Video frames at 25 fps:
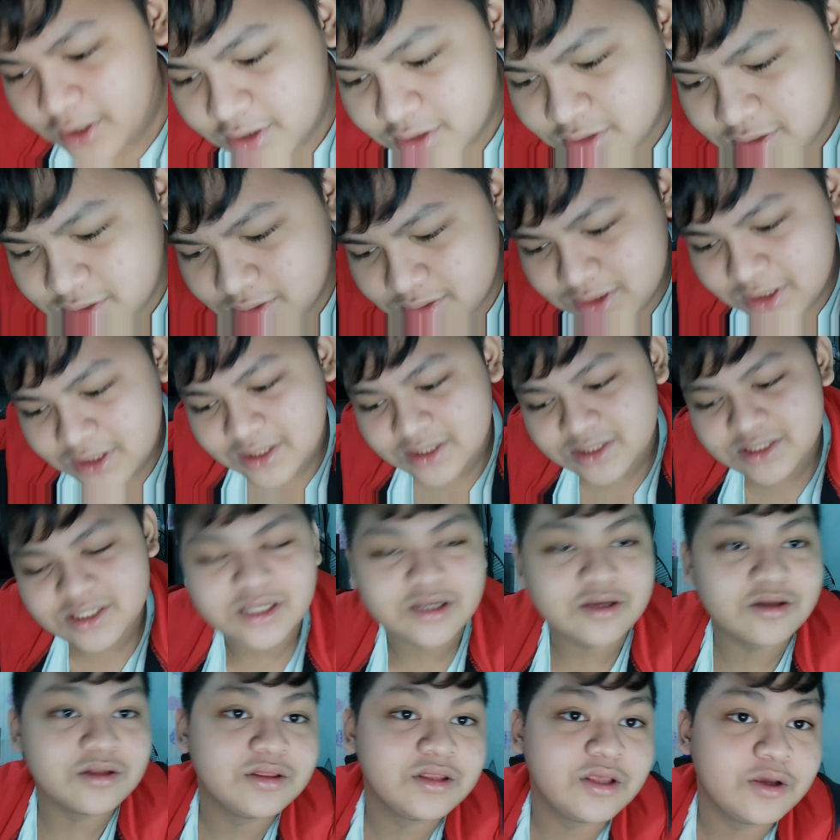So the
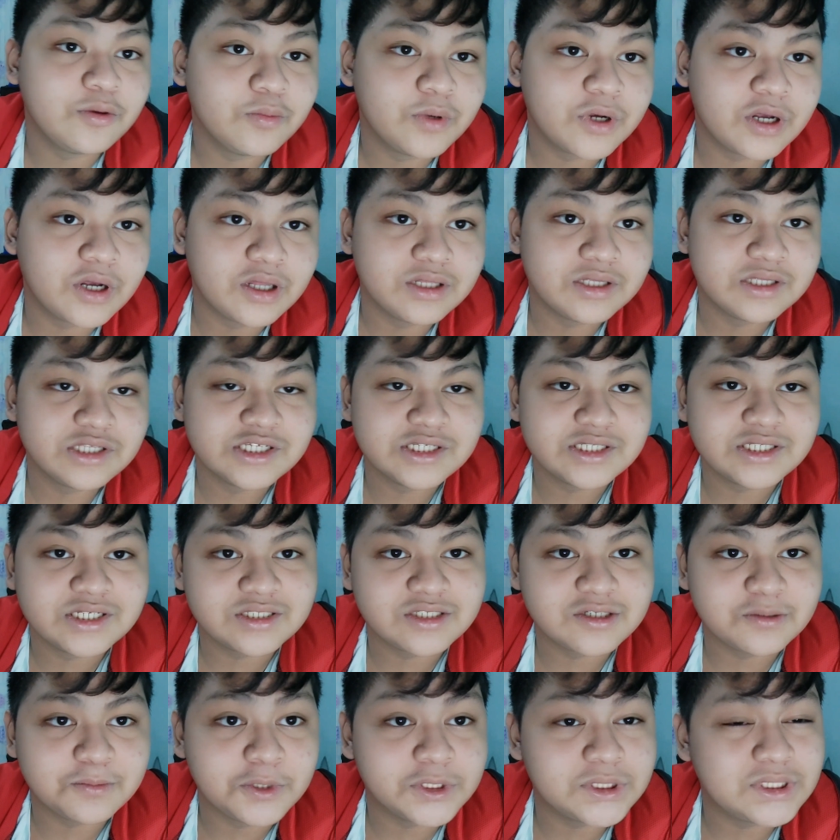second thing we're gonna
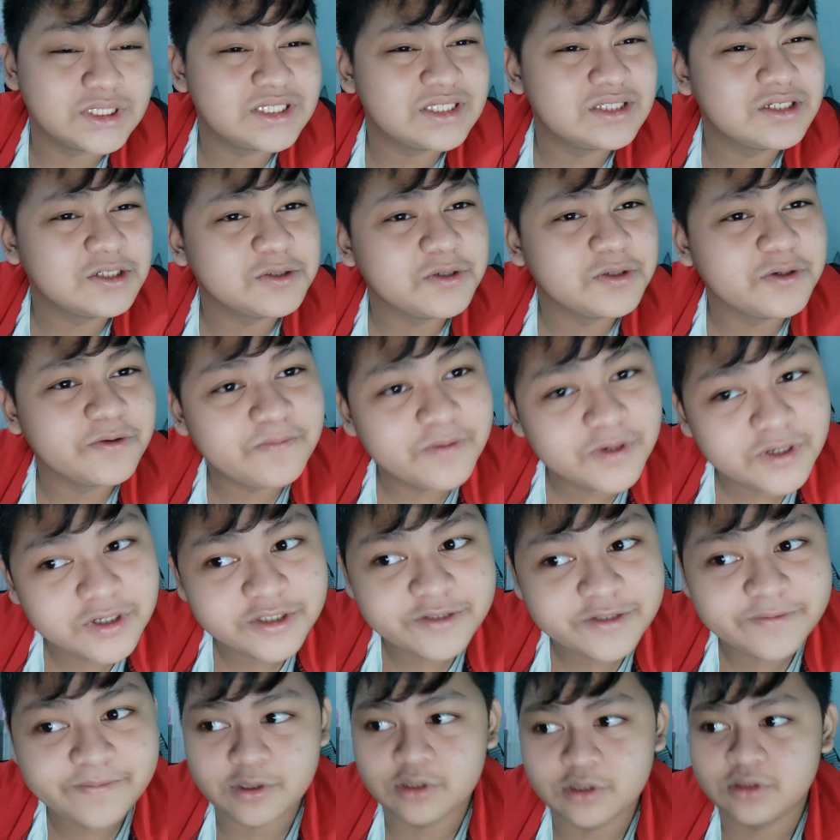discuss about is the
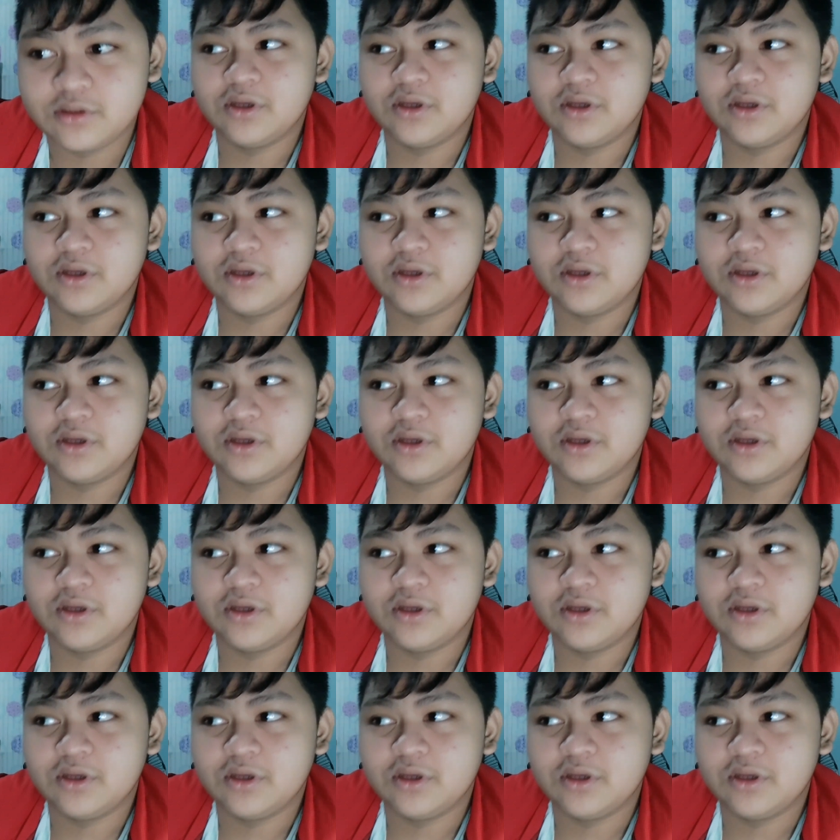reverse fault.